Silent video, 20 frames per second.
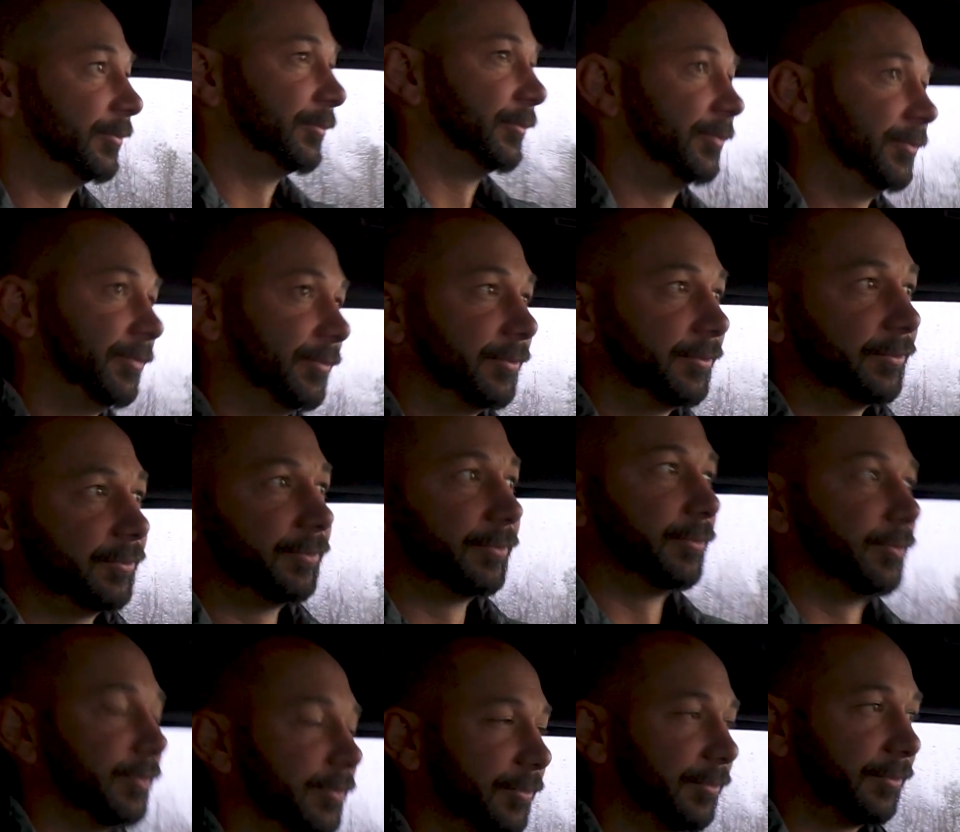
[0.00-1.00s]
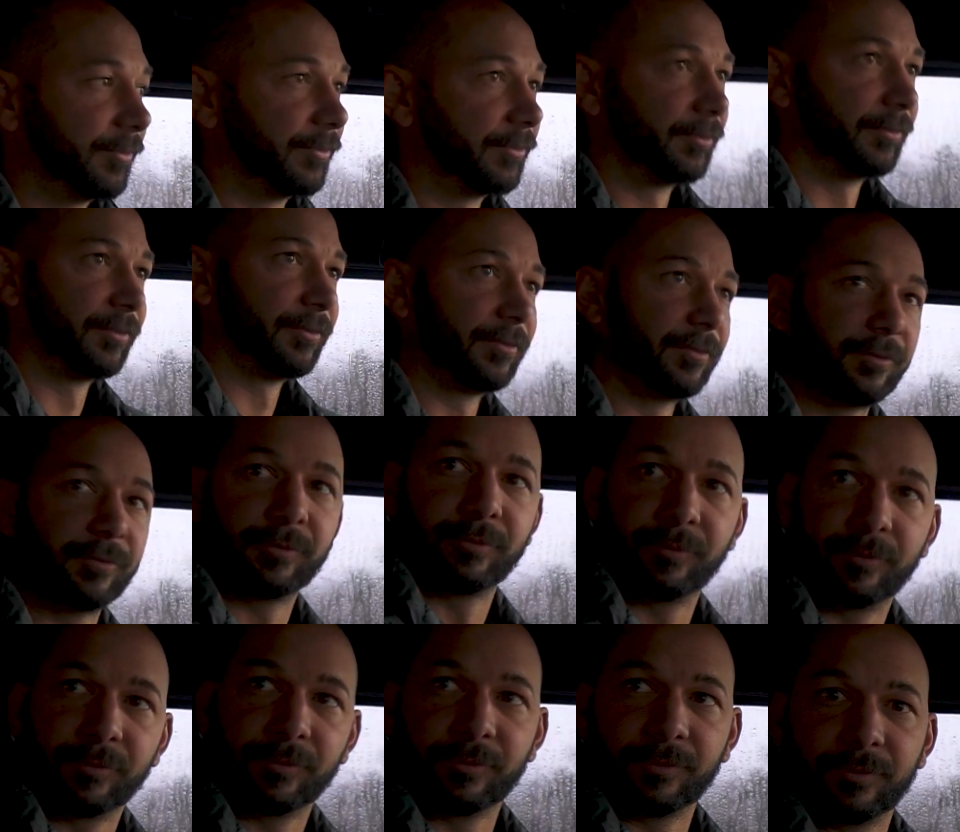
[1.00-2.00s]
Got like what?
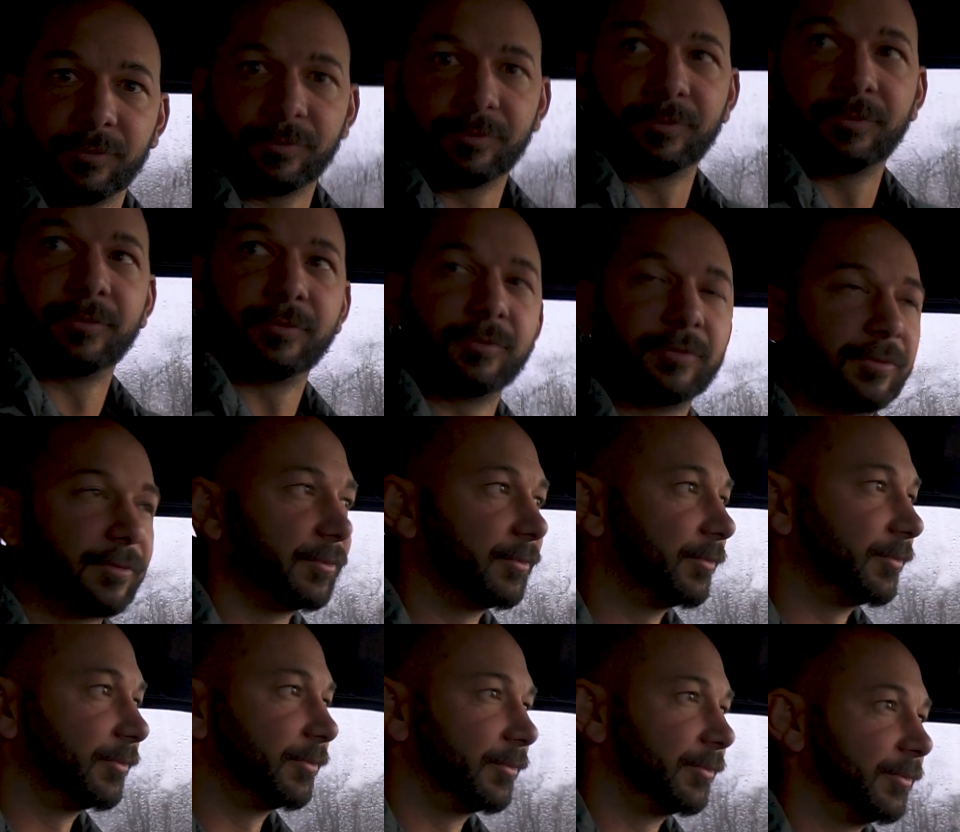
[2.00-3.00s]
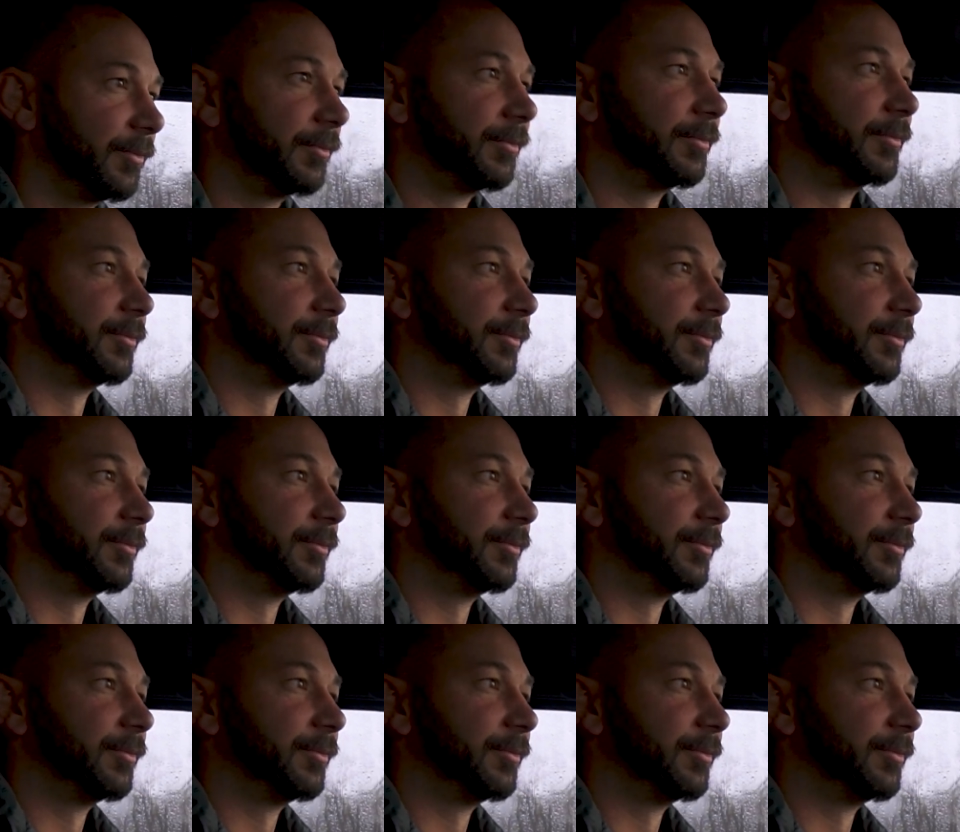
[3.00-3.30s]
68 likes left?